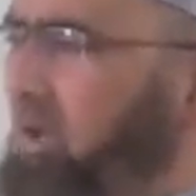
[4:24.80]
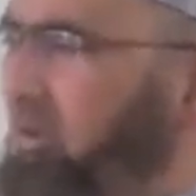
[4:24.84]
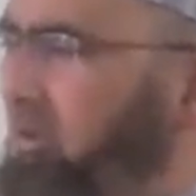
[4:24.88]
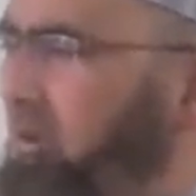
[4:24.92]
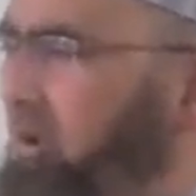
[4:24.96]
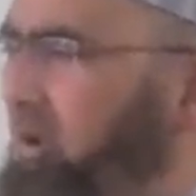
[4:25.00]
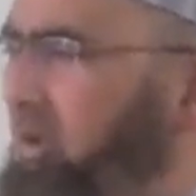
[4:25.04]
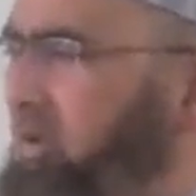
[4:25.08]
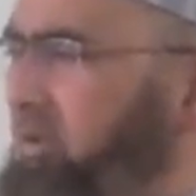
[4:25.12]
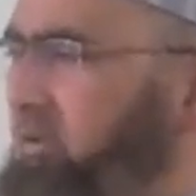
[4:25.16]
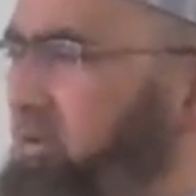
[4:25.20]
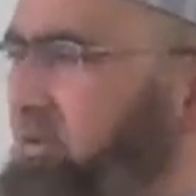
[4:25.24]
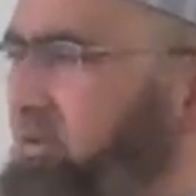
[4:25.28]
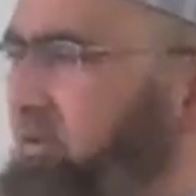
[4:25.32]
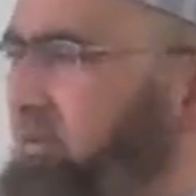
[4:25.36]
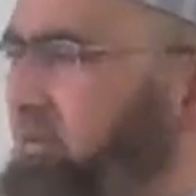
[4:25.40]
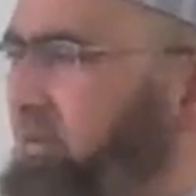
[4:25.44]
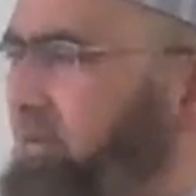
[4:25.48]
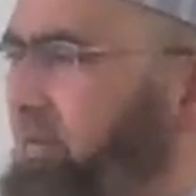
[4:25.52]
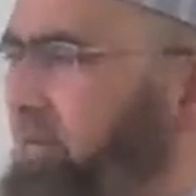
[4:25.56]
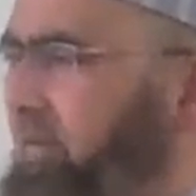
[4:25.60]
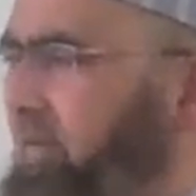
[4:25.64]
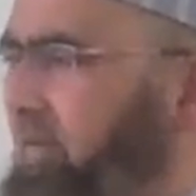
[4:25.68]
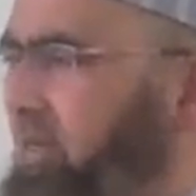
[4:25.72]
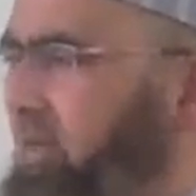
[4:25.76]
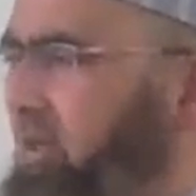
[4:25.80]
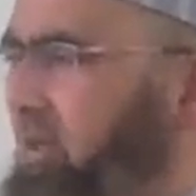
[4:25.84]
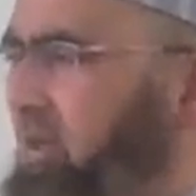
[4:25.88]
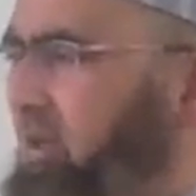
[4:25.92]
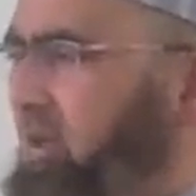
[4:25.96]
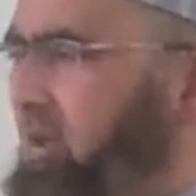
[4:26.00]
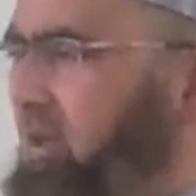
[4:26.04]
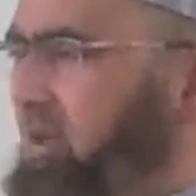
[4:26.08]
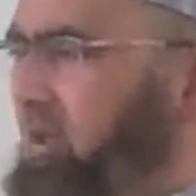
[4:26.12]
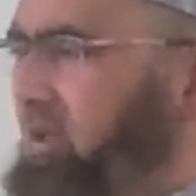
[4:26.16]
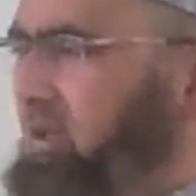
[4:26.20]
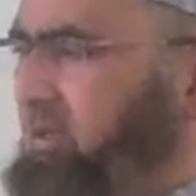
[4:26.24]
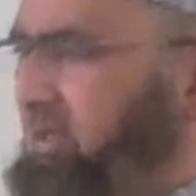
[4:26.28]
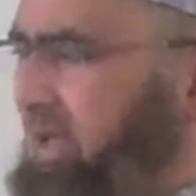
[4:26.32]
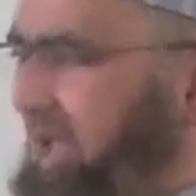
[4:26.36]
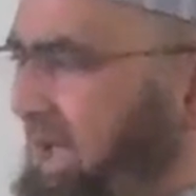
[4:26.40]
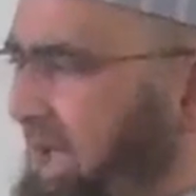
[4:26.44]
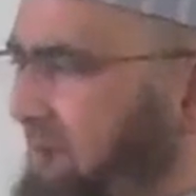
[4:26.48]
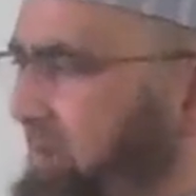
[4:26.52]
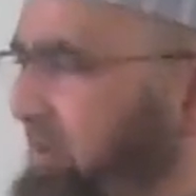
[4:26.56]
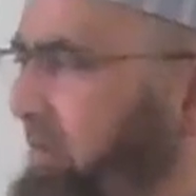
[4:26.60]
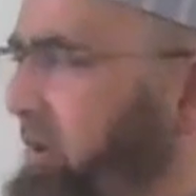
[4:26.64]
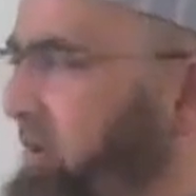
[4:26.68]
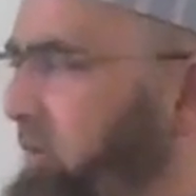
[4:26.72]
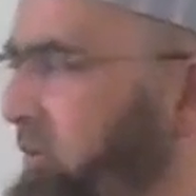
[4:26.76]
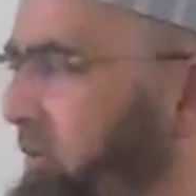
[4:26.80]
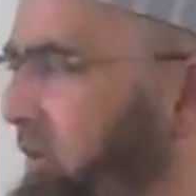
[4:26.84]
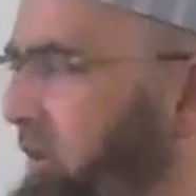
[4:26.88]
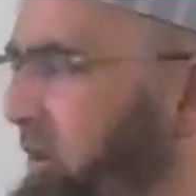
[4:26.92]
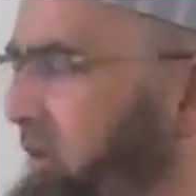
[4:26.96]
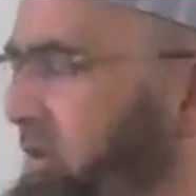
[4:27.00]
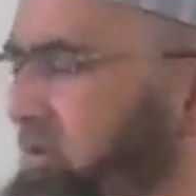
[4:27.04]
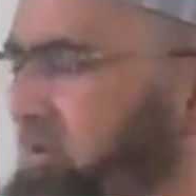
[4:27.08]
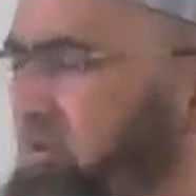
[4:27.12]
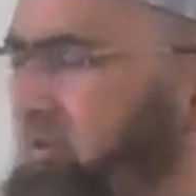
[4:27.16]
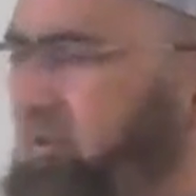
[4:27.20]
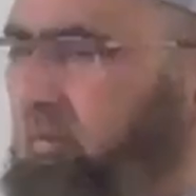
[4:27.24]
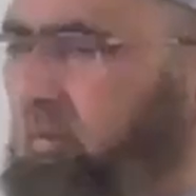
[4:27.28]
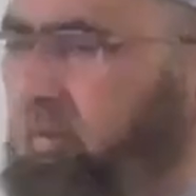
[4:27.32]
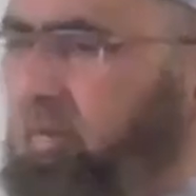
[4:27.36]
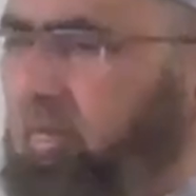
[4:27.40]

was, his habit was,